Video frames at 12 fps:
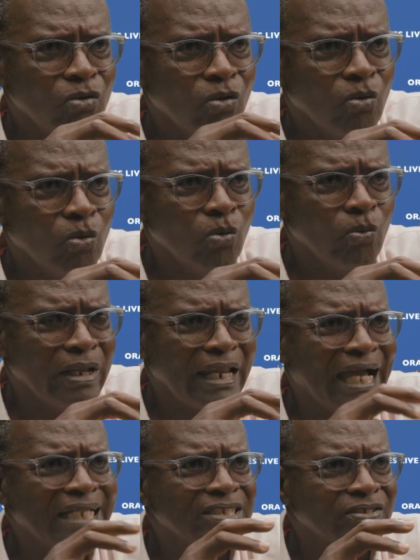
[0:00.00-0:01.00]
who will
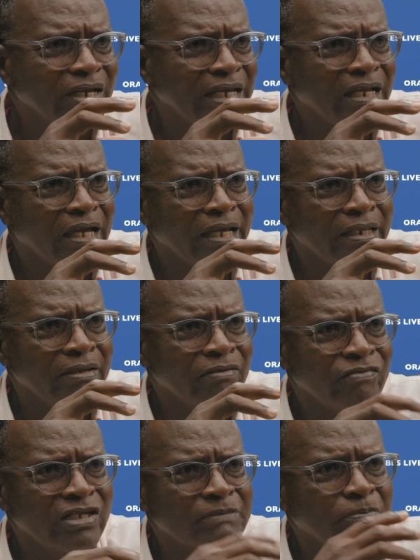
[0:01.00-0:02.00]
answer and
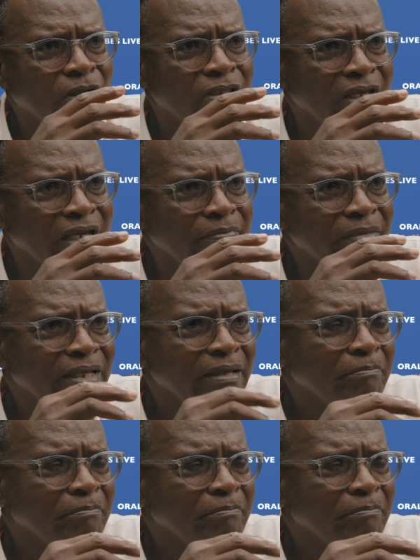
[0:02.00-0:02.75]
respond to him